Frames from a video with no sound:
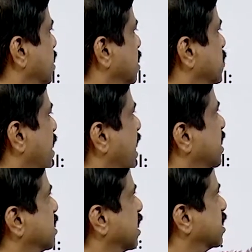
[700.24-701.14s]
is
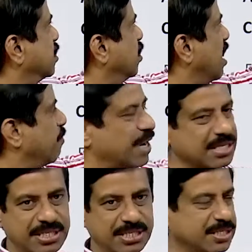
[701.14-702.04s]
minus 6. You have
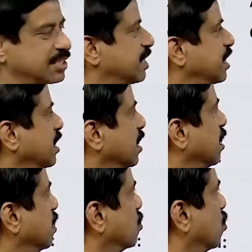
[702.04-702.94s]
plus 6, isn't it?
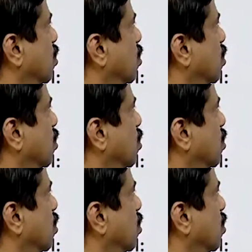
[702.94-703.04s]
So,